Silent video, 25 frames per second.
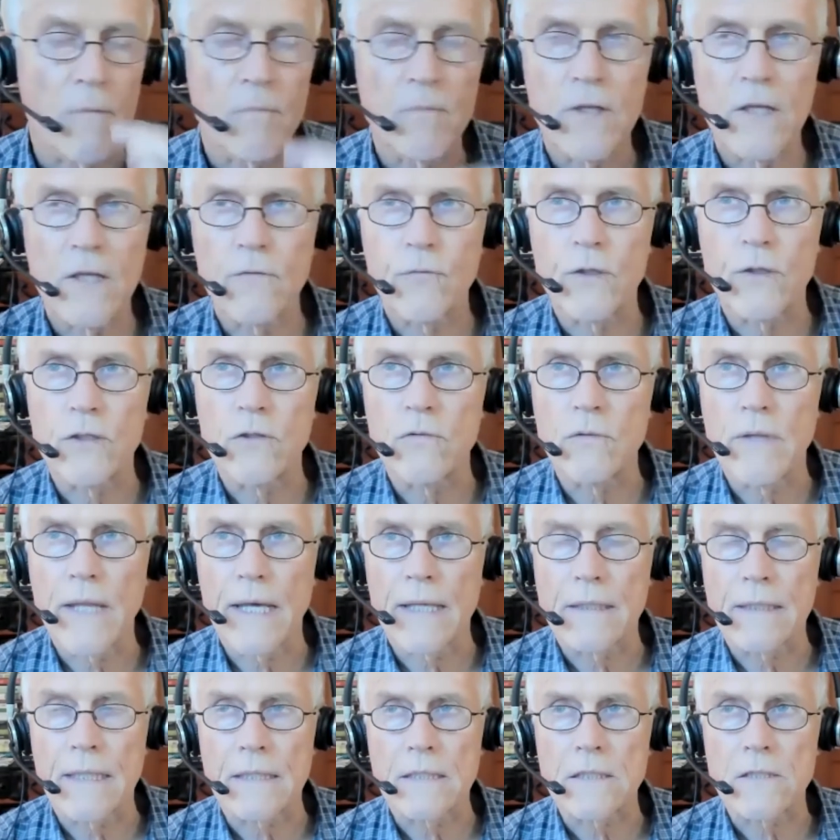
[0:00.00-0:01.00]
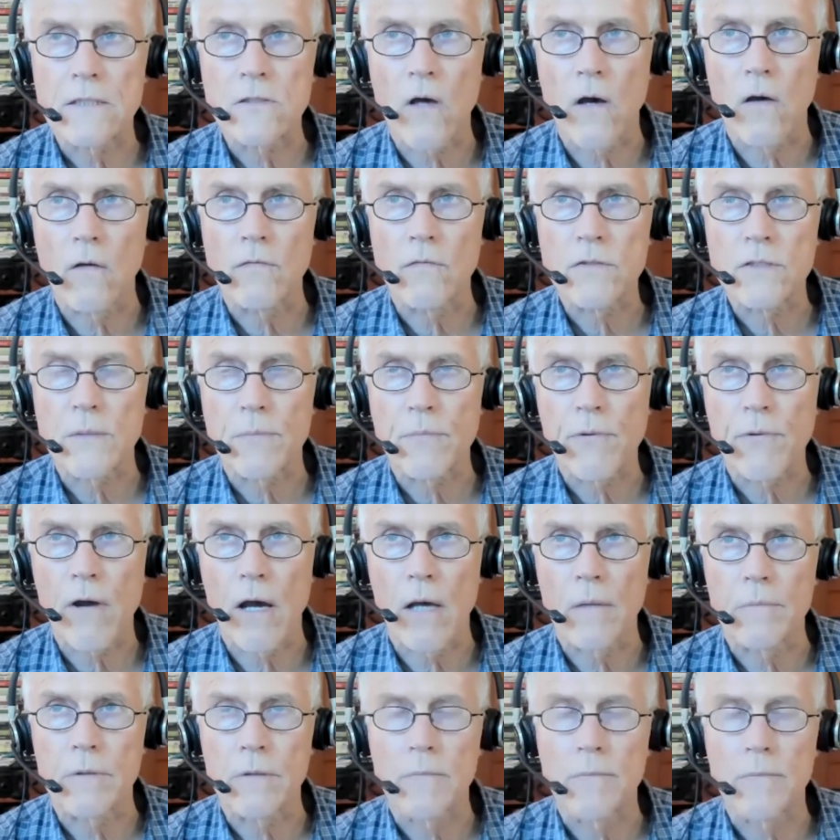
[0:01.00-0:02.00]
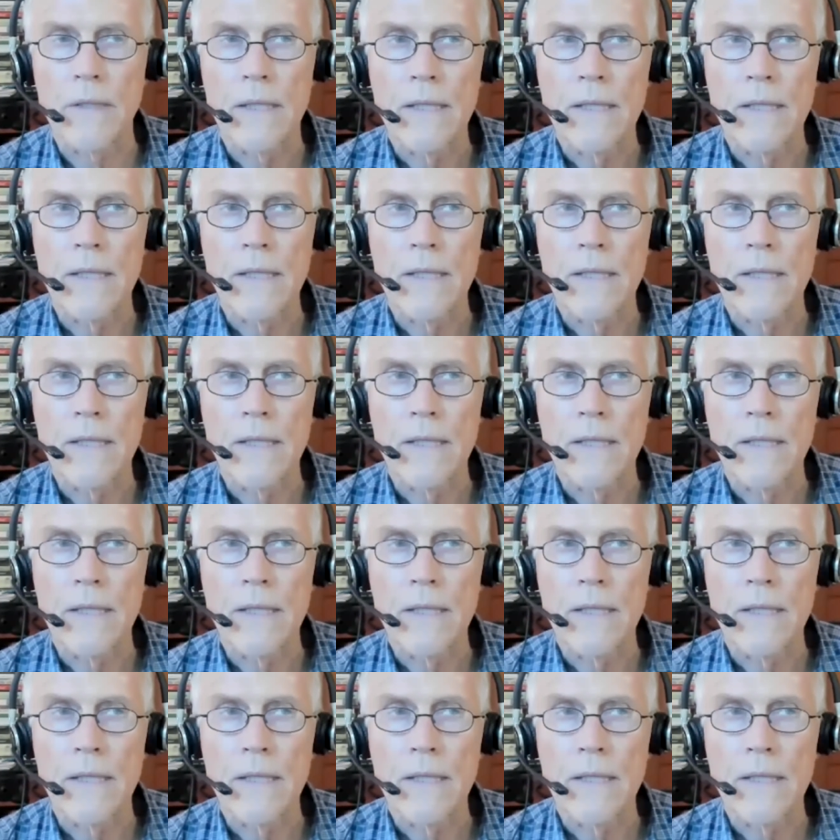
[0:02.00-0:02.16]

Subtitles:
if we do that, that solves the problem.